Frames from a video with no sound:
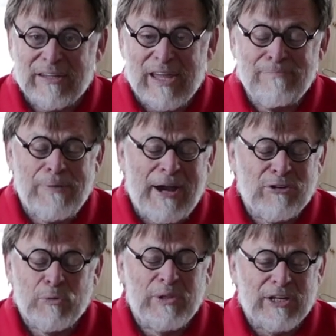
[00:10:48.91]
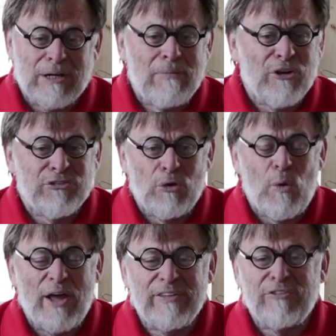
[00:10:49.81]
compares with a commercial
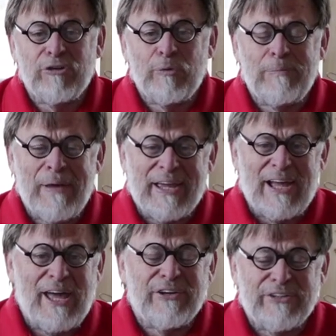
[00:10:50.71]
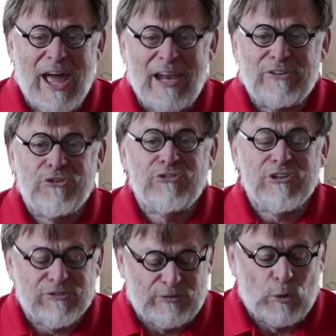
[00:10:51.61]
one that you would pay $100
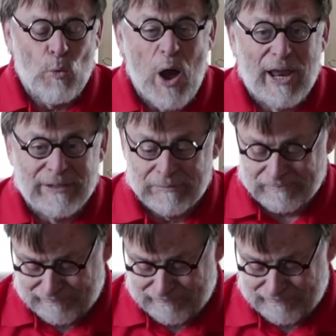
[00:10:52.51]
just for one.